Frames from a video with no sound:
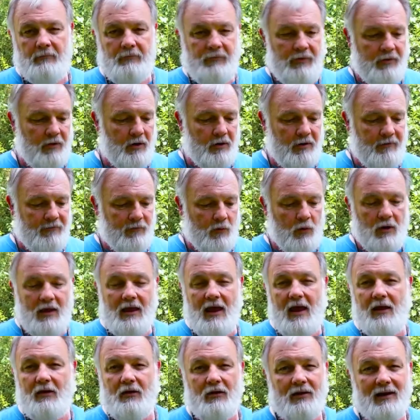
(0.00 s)
30, 40
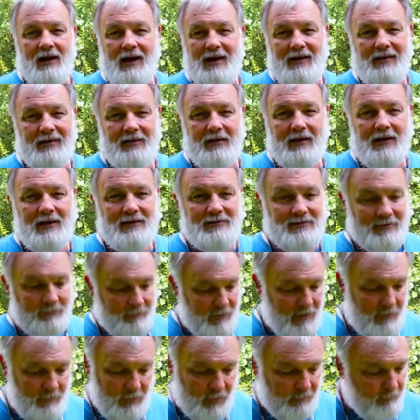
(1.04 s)
acre kind of things, and
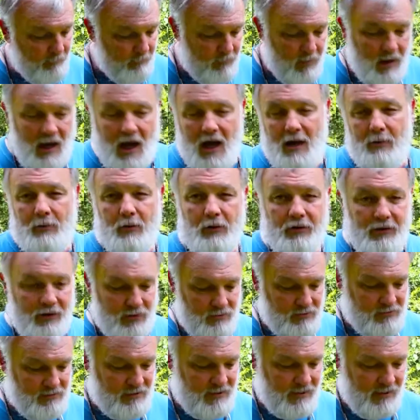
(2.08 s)
people gobble
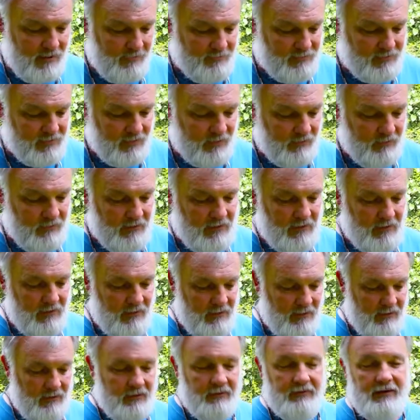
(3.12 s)
those up. So
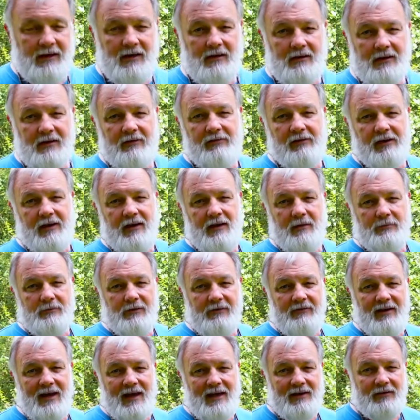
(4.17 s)
that'll definitely help the
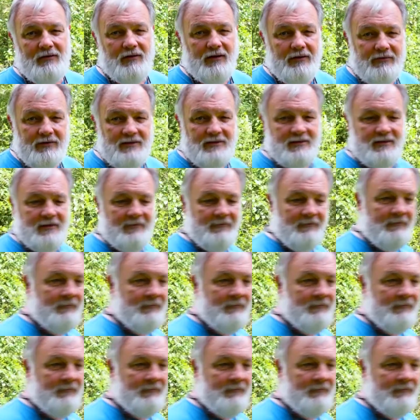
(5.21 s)
value of it some.